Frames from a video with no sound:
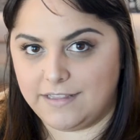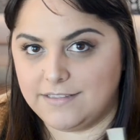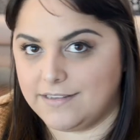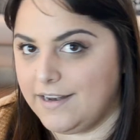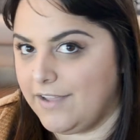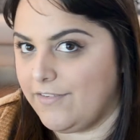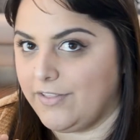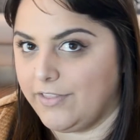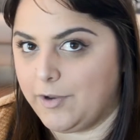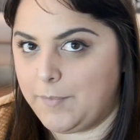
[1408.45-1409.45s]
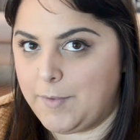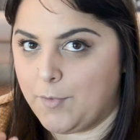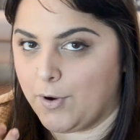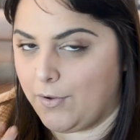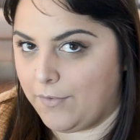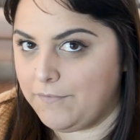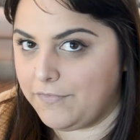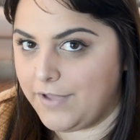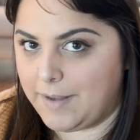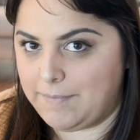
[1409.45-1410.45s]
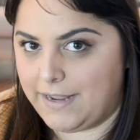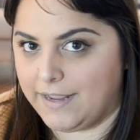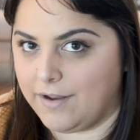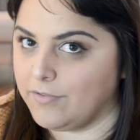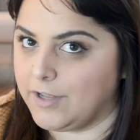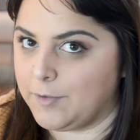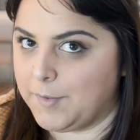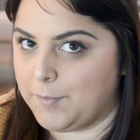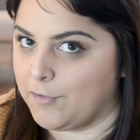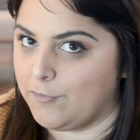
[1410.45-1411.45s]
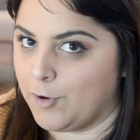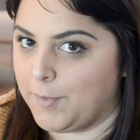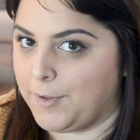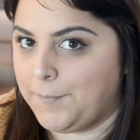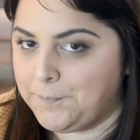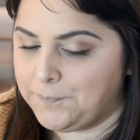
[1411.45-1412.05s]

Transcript: It's going to give it a little bit more oomph and make it a little bit more formal.